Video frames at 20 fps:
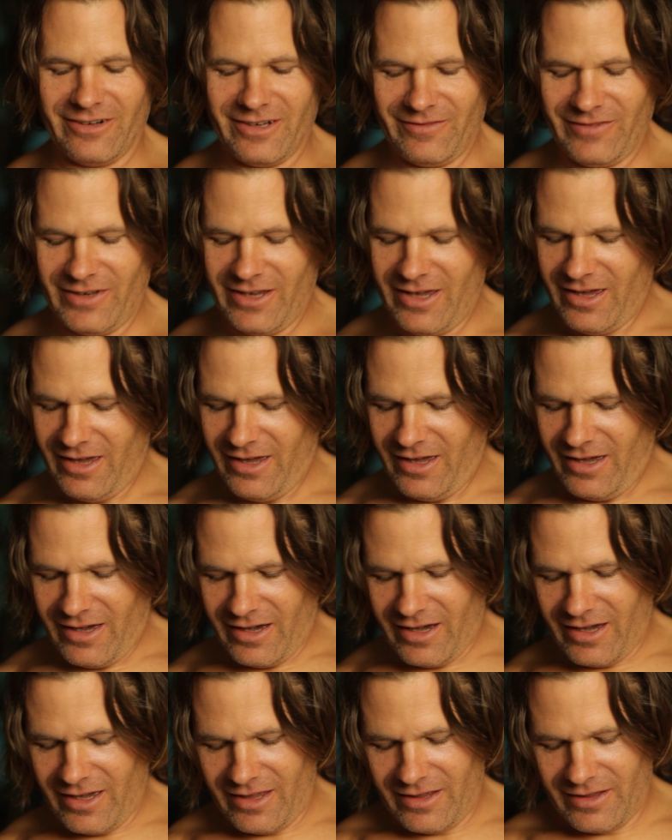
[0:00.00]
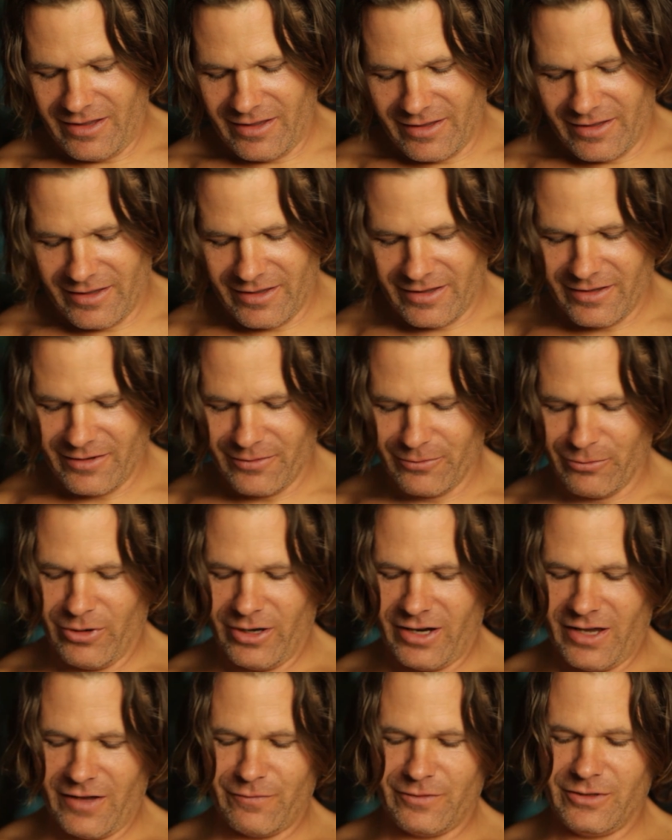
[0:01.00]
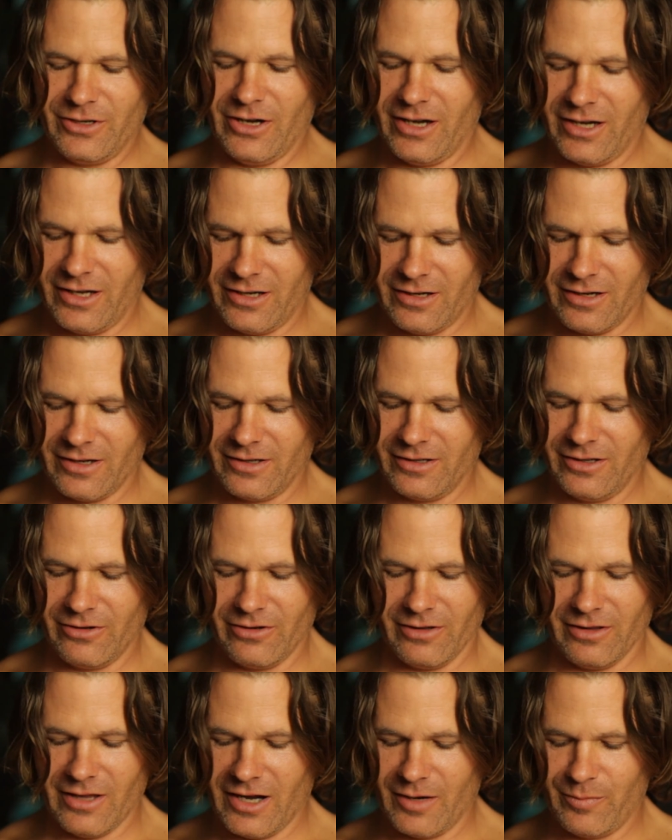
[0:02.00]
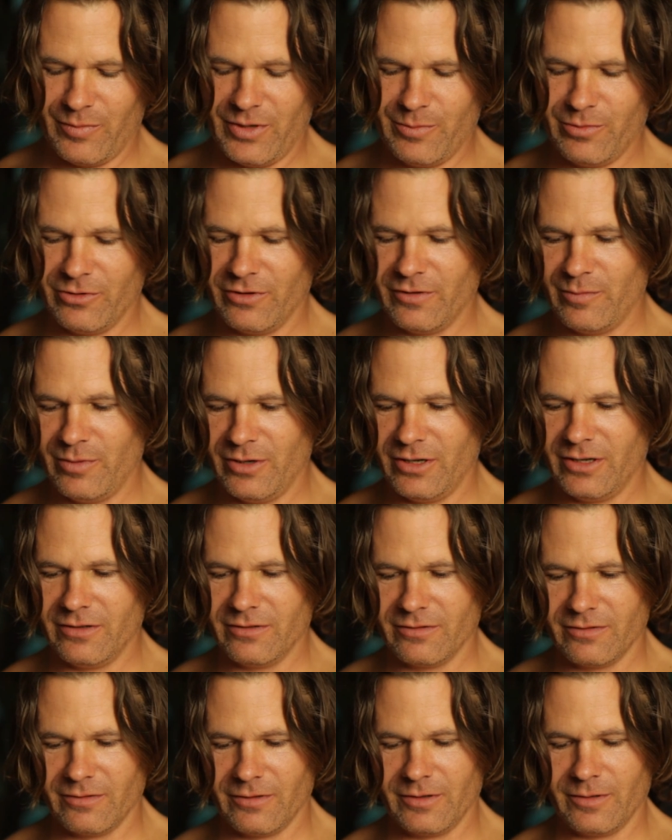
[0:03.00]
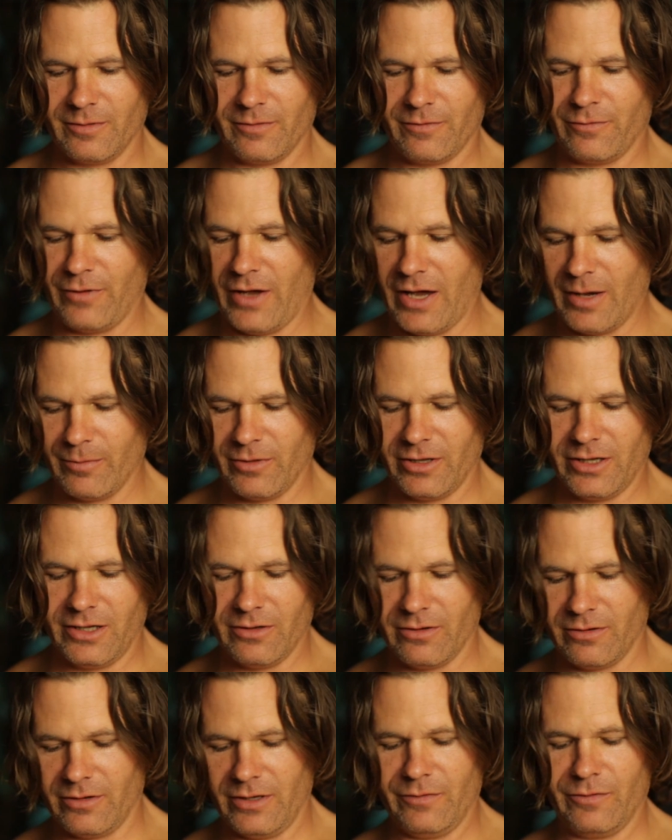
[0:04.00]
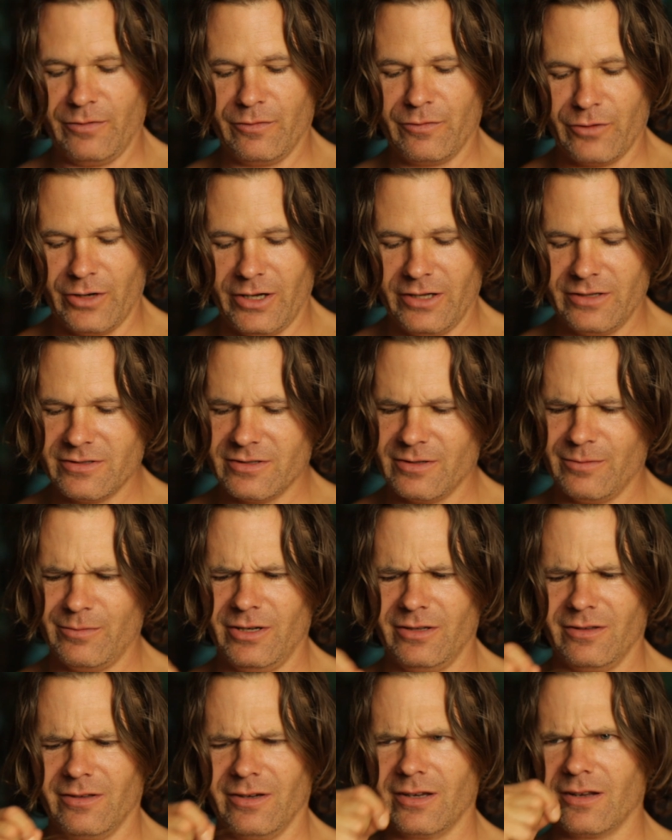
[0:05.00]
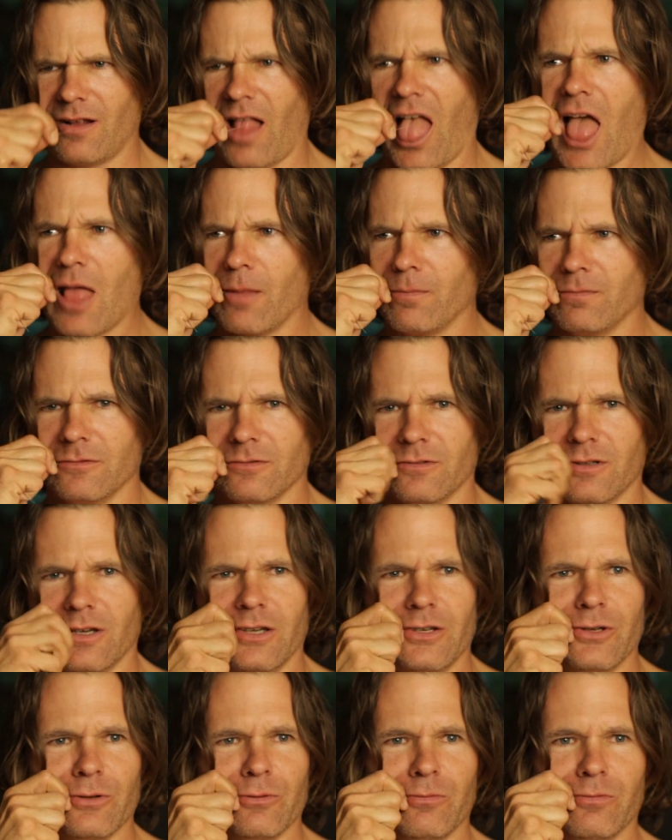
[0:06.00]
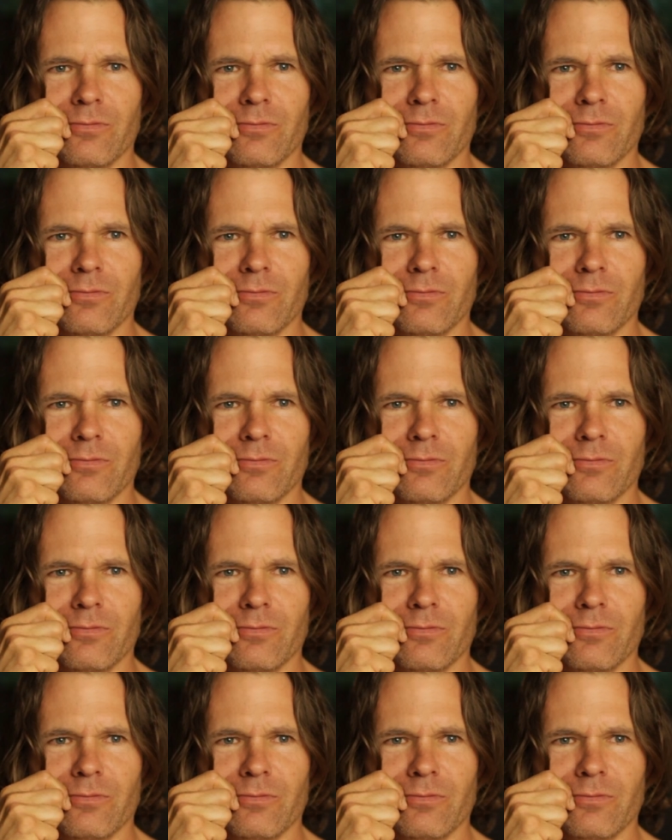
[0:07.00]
mean, uh, what I've done. A lot of people have been family or even friends have been like, okay, you're